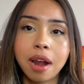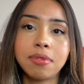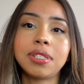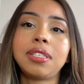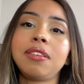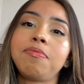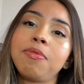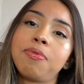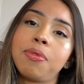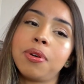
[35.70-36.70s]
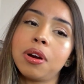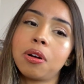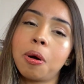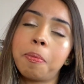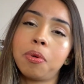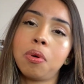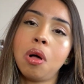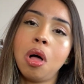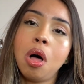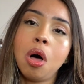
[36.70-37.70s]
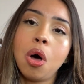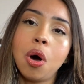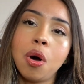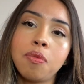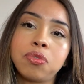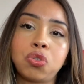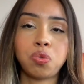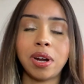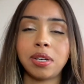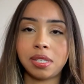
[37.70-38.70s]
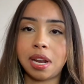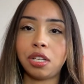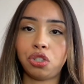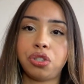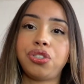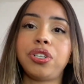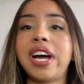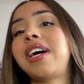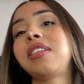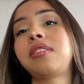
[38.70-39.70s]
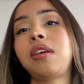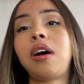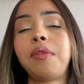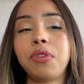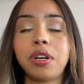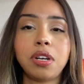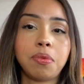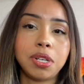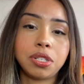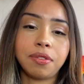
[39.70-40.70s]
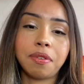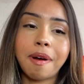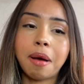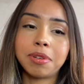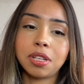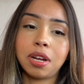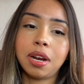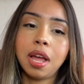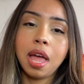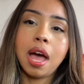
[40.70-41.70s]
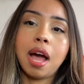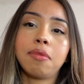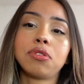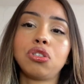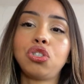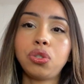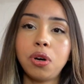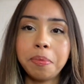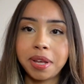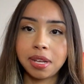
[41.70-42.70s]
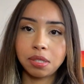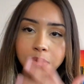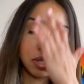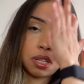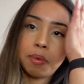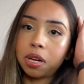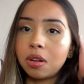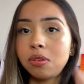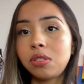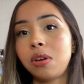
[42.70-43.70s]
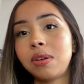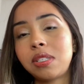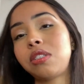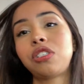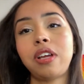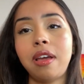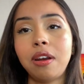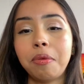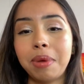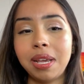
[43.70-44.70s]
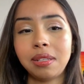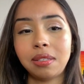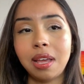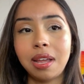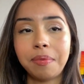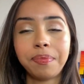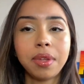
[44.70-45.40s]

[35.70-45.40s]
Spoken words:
received before a couple of sweaters that I showed you guys during the winter from Amazon. I wasn't sure because with summer clothes, you know, it's such a hit or miss, and